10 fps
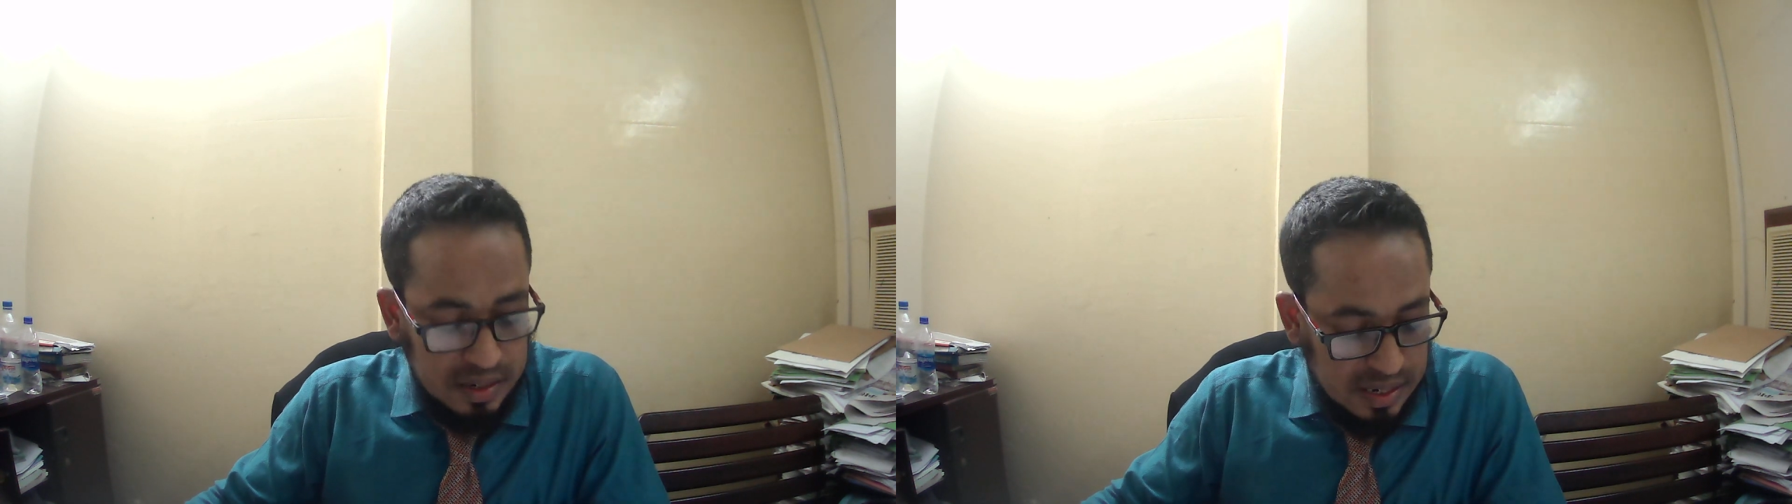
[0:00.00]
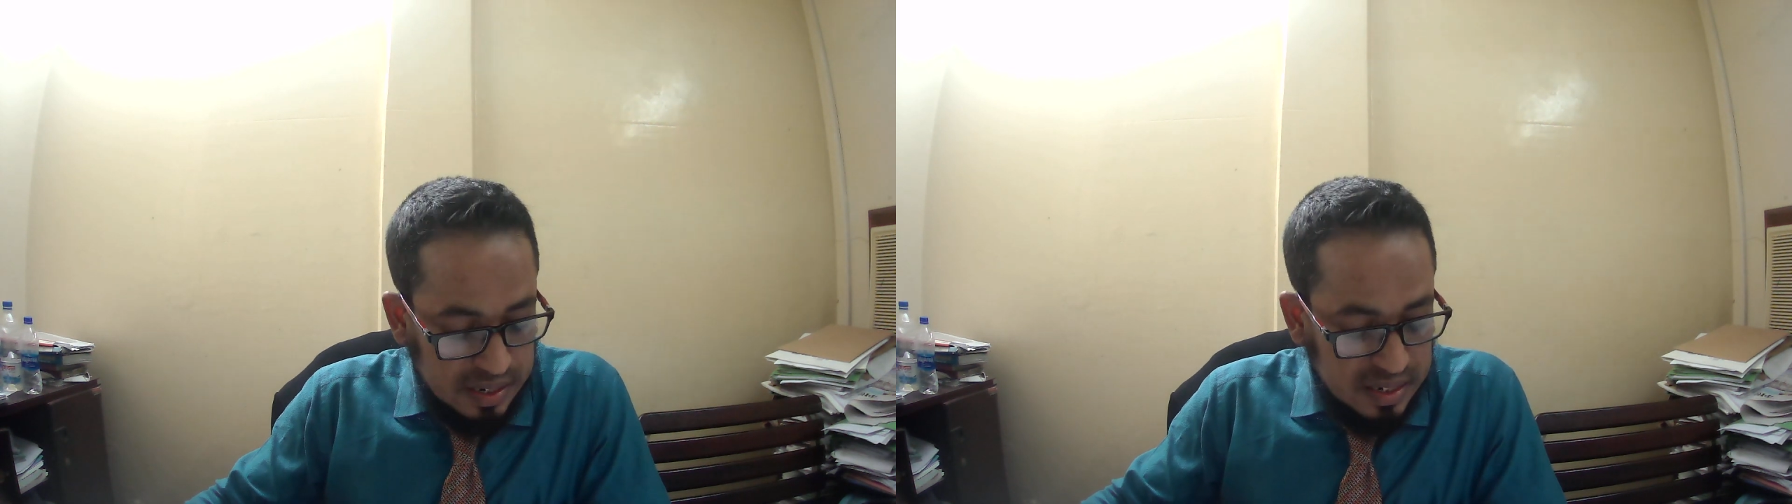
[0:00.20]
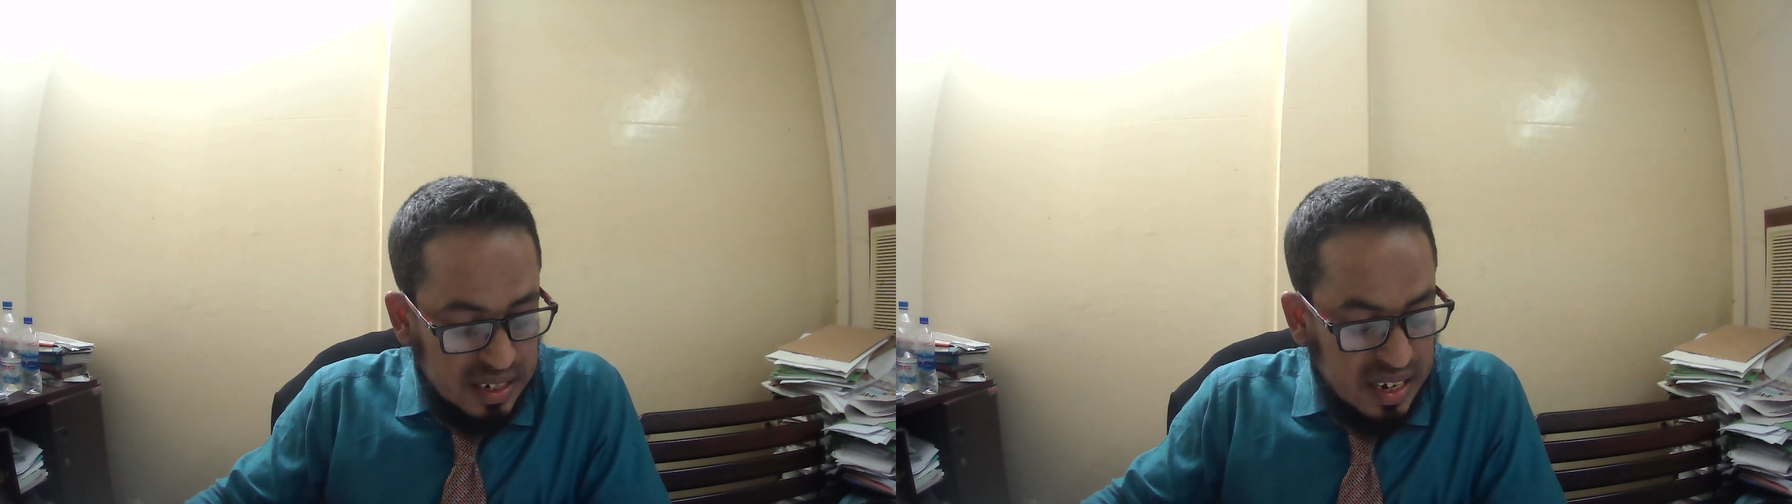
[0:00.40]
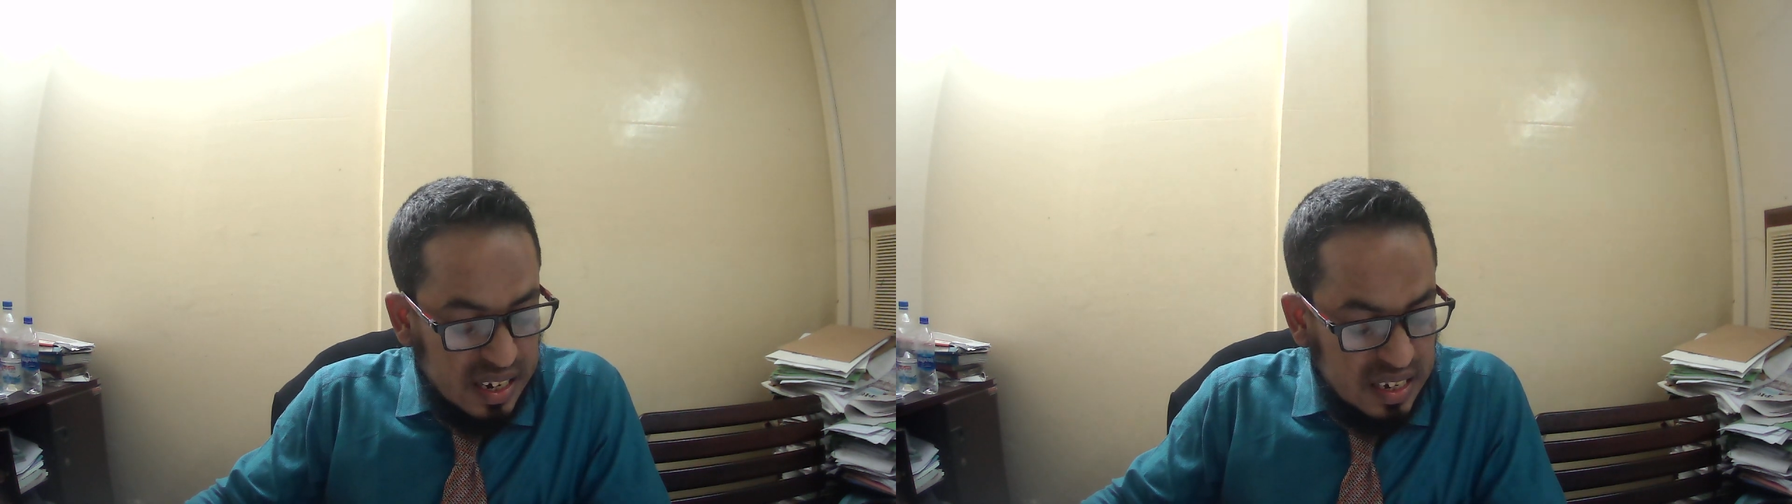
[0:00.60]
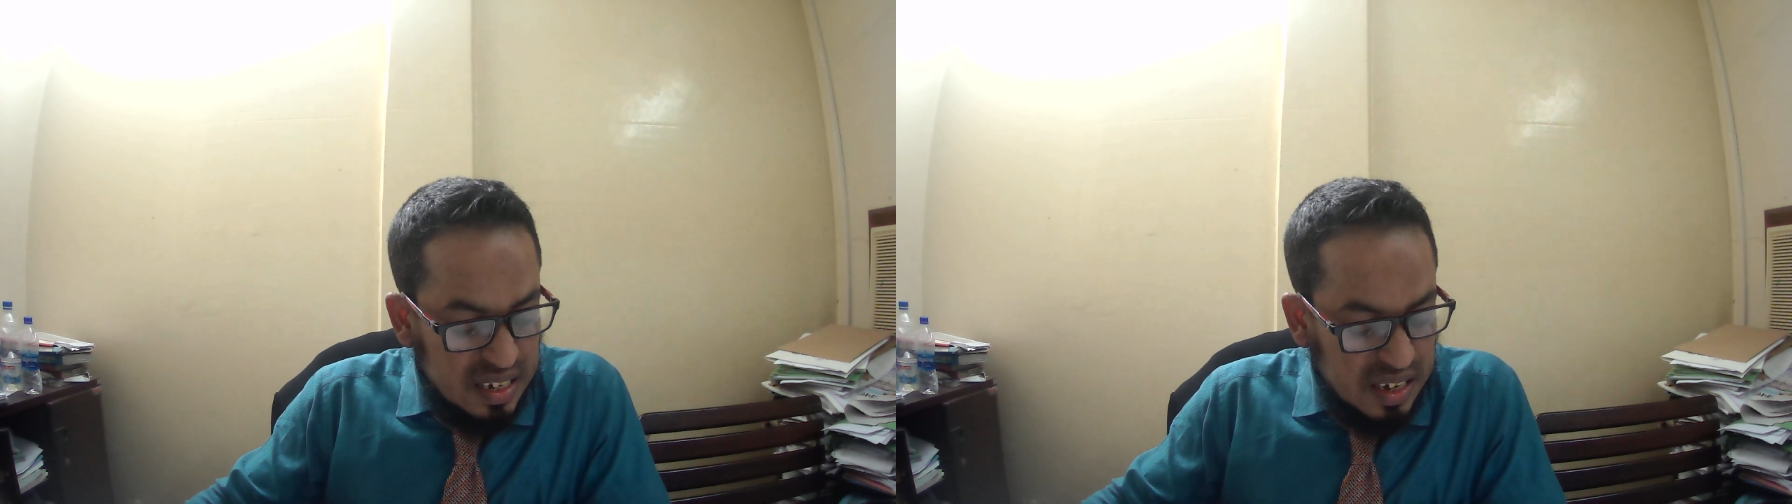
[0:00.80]
That is
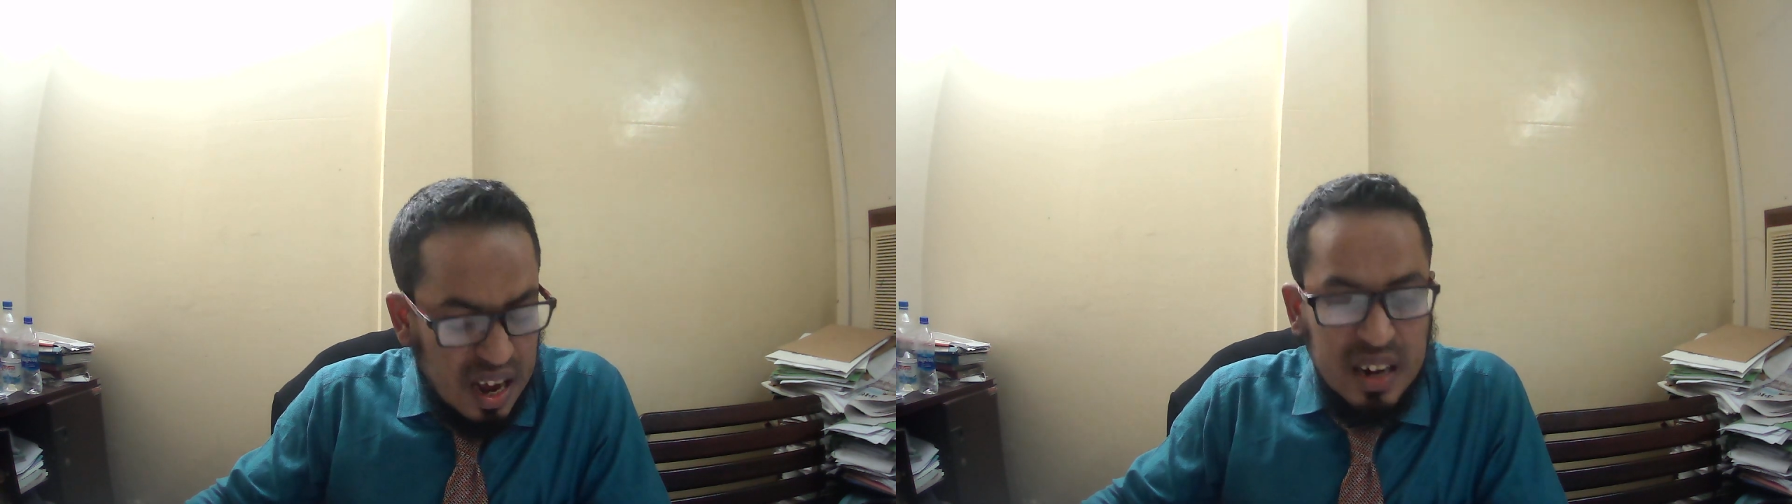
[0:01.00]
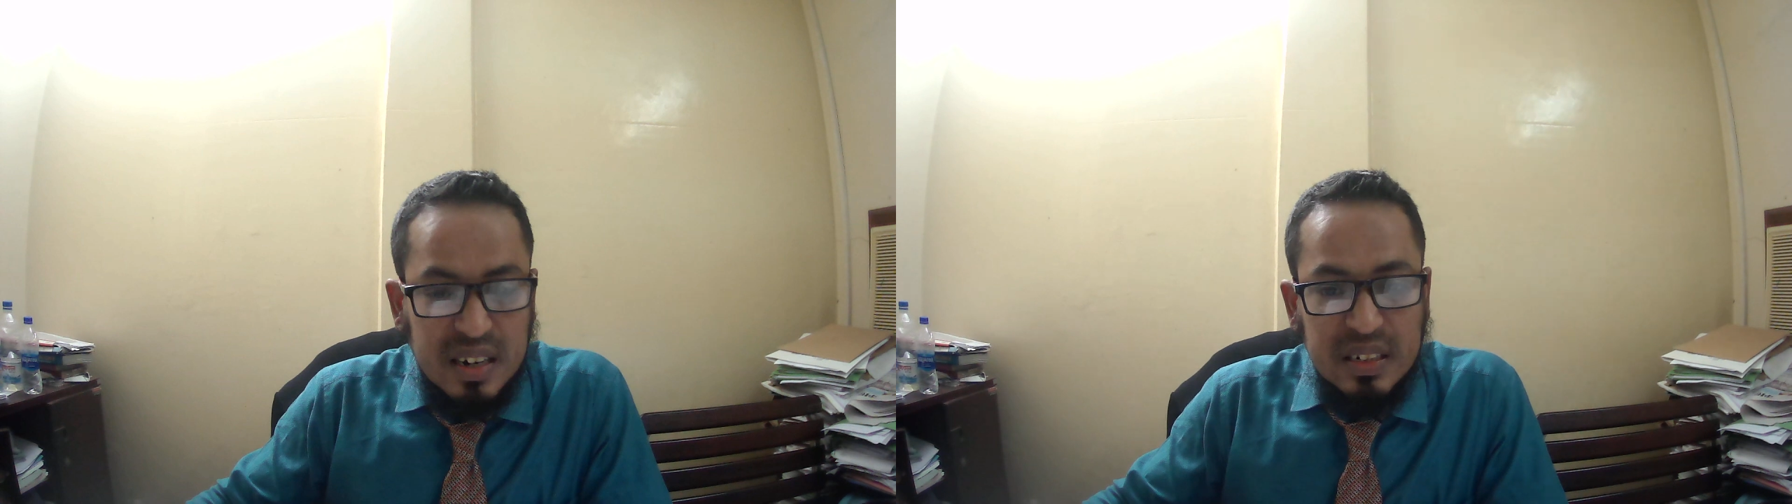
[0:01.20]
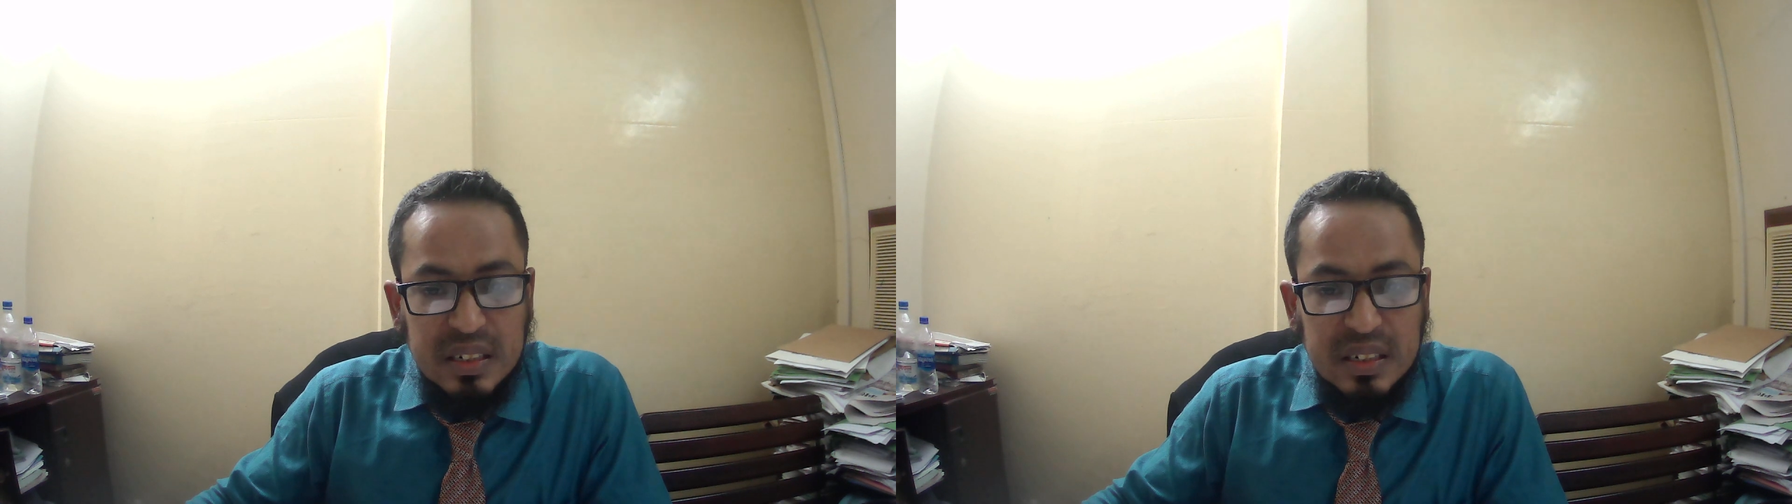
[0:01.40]
18 lakh.